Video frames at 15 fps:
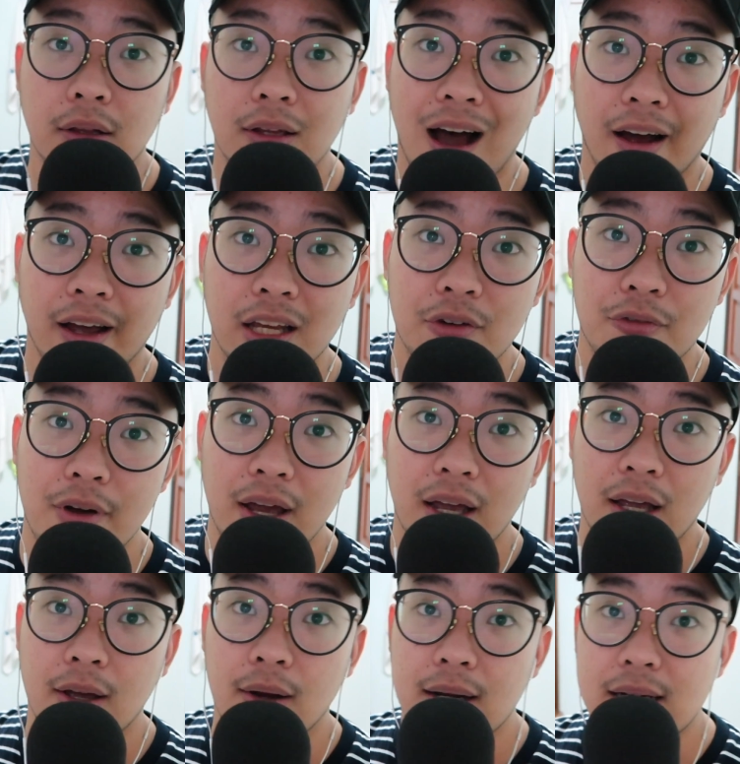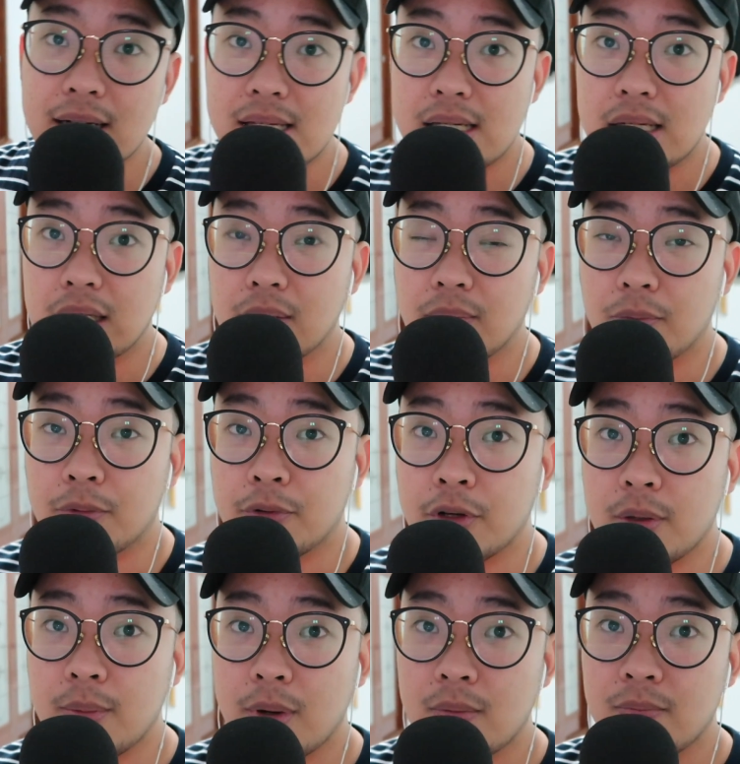the Irregulars in
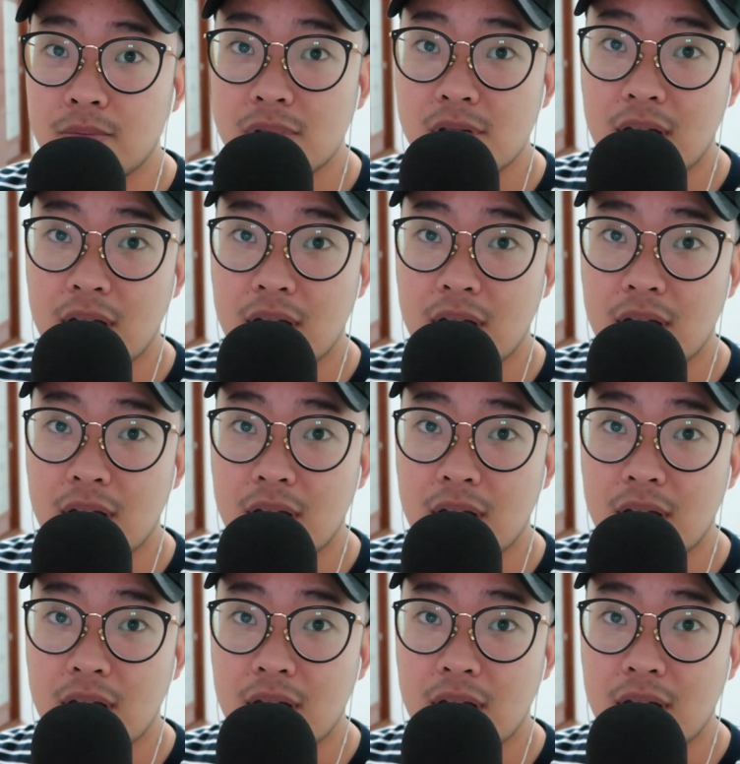Premium